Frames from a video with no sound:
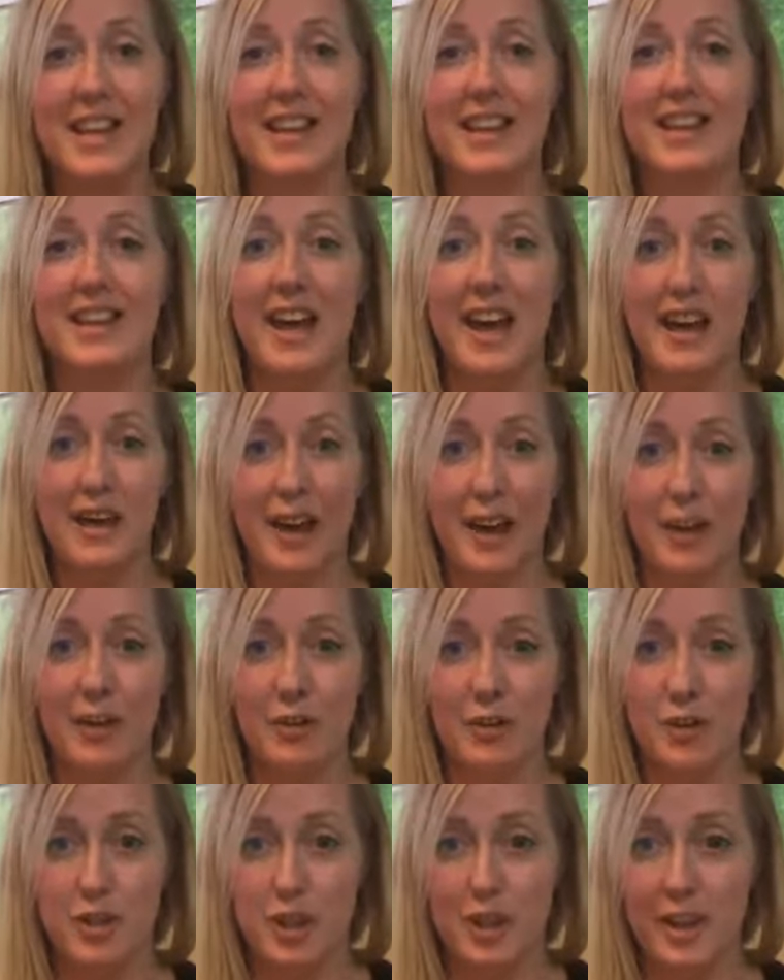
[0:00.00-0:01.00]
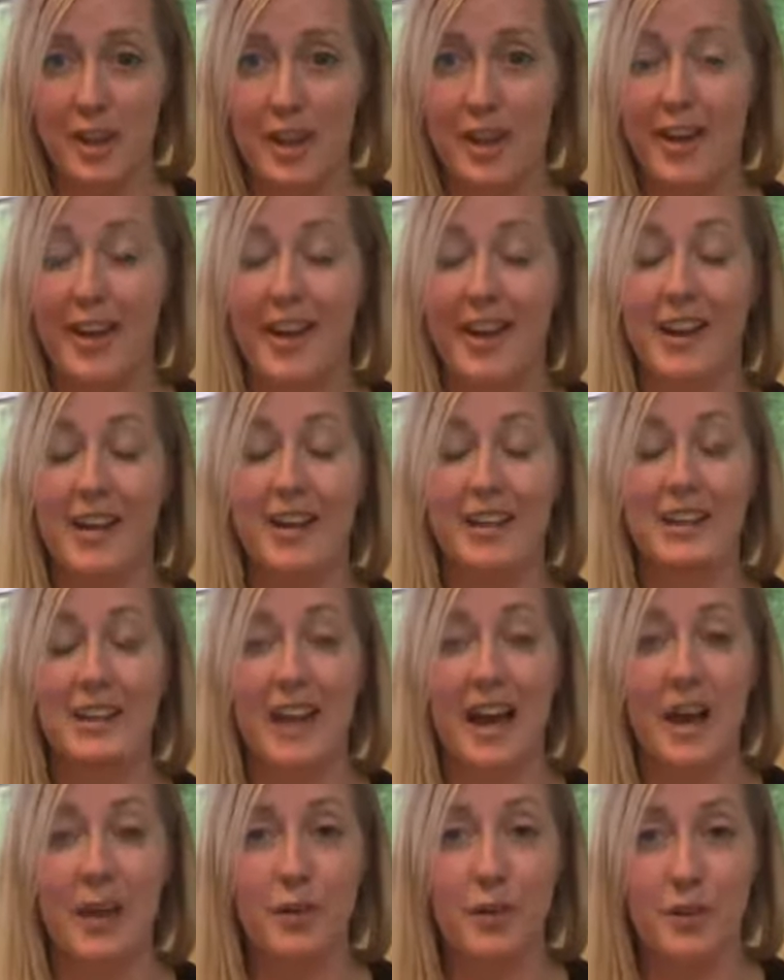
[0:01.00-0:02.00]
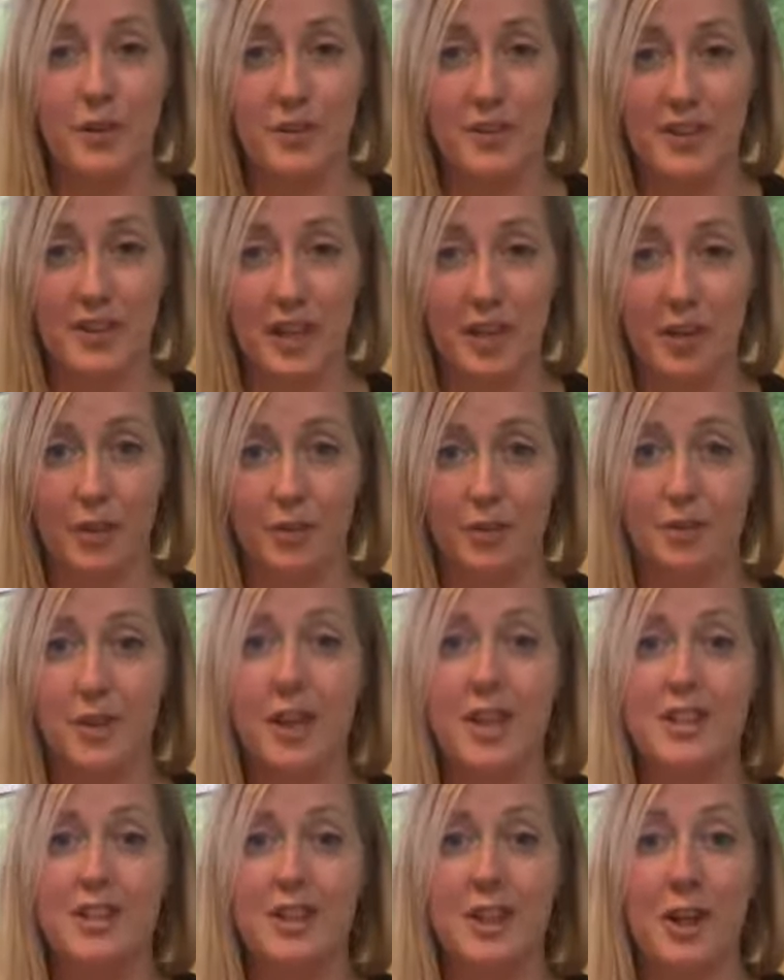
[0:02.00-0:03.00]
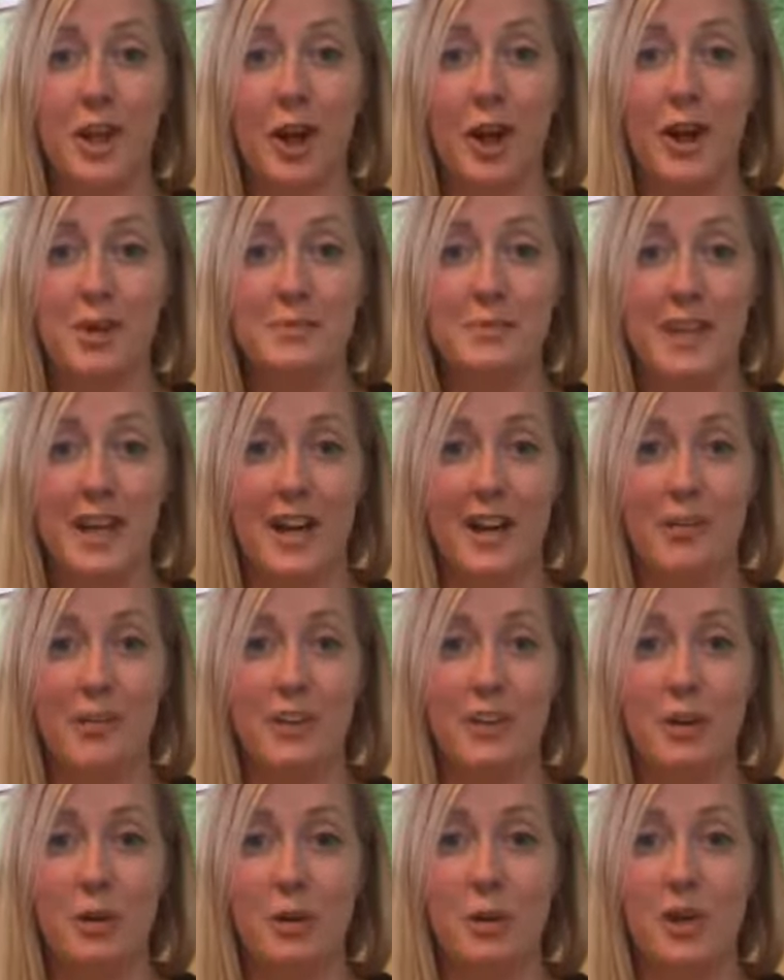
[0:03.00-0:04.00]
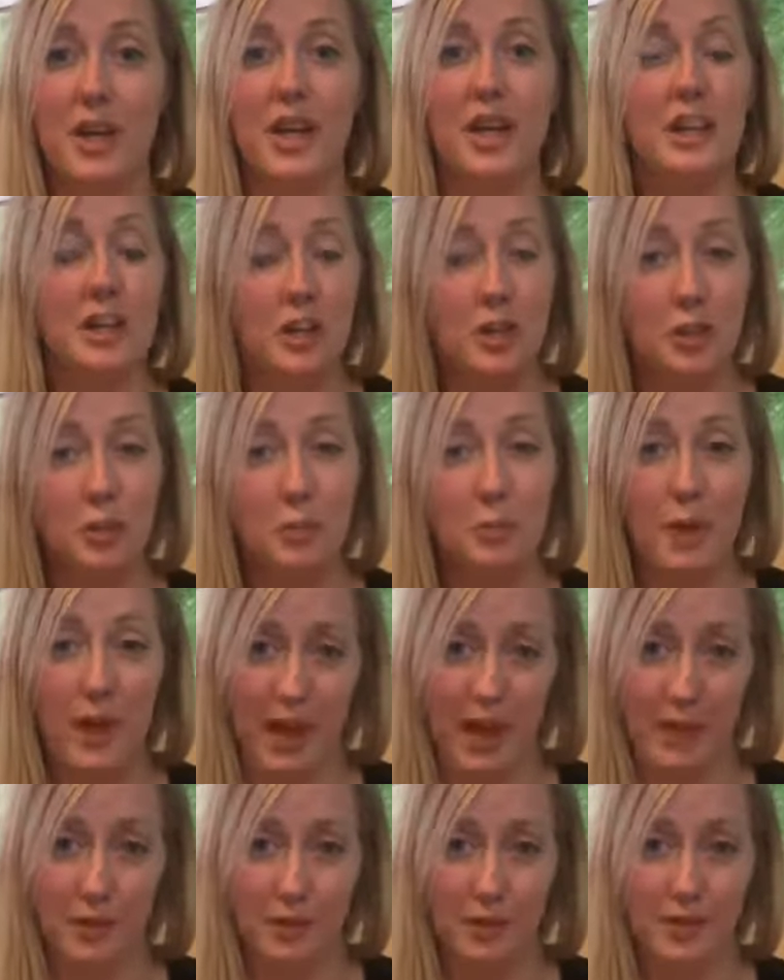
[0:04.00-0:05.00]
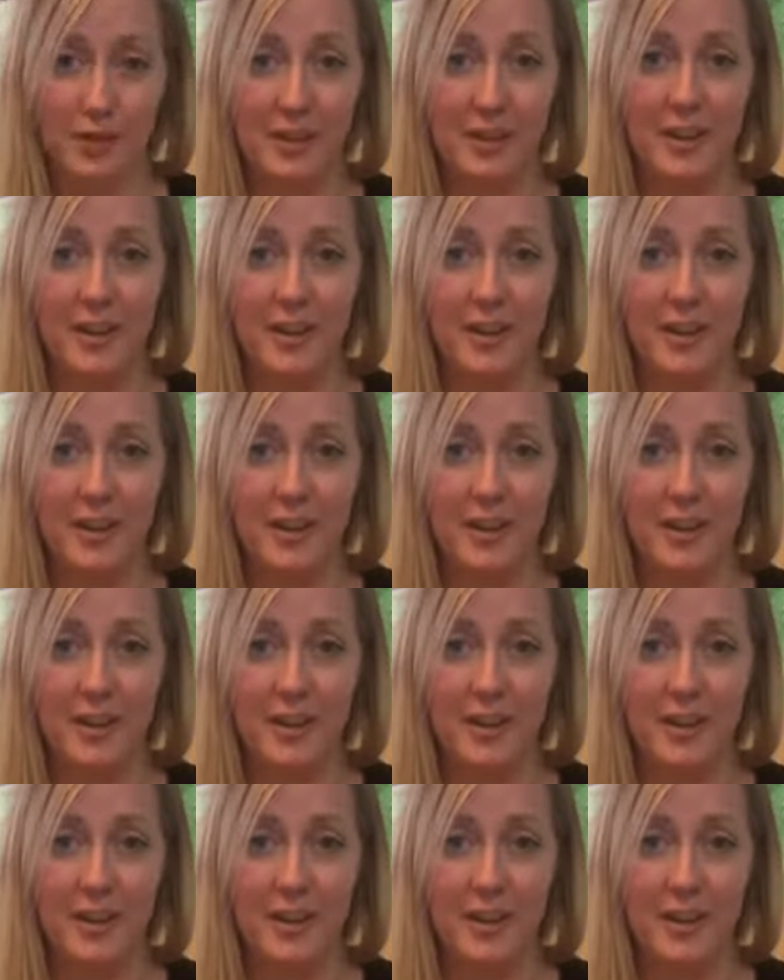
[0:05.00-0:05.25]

that energy and allow yourself to calm down and create a new pattern.